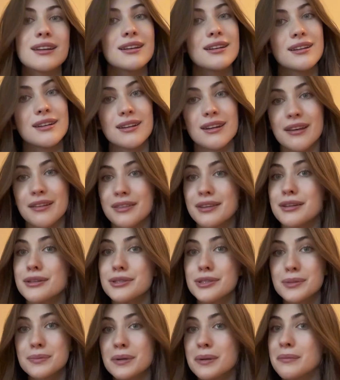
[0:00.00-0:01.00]
nothing
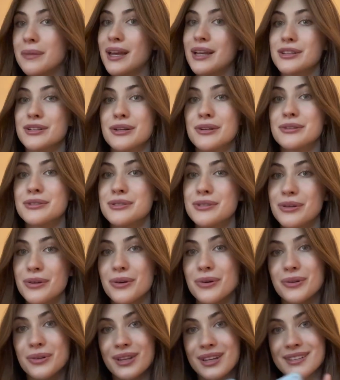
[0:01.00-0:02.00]
super major.
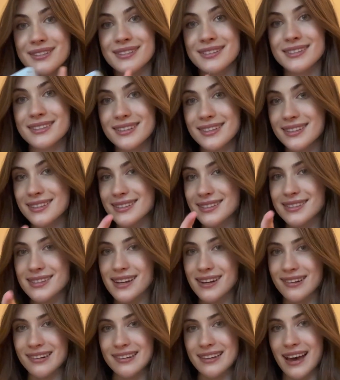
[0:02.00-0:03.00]
So let's
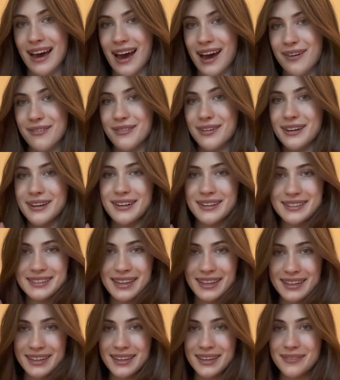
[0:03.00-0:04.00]
consider that when you're
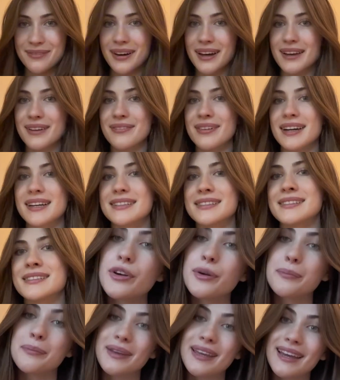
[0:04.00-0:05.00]
taking my advice.
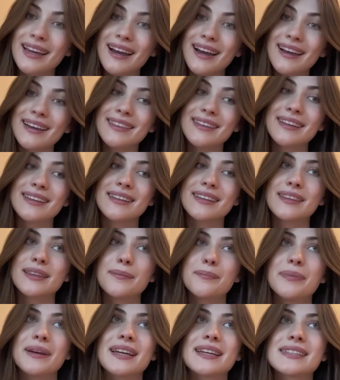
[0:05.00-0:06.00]
For me, I think the
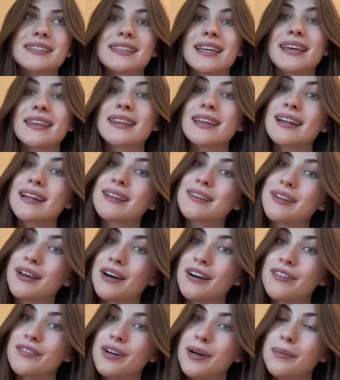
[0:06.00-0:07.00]
biggest thing that I
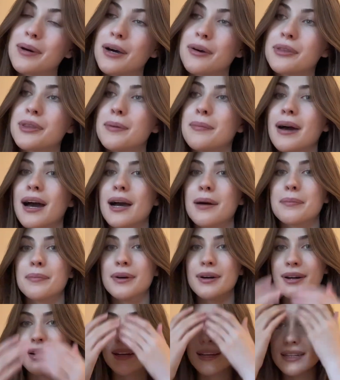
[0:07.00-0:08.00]
love about the
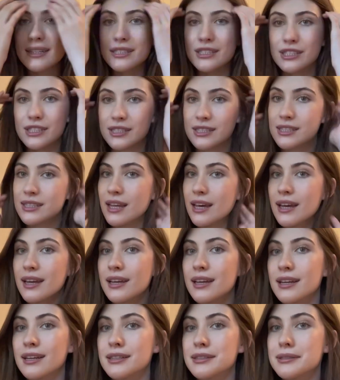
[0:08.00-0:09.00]
MacBook is just like,
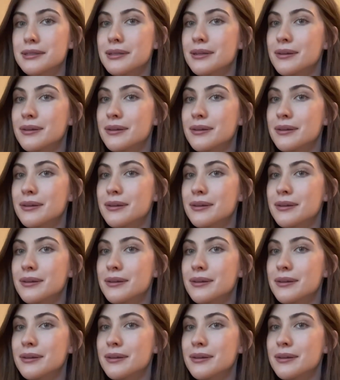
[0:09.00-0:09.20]
it's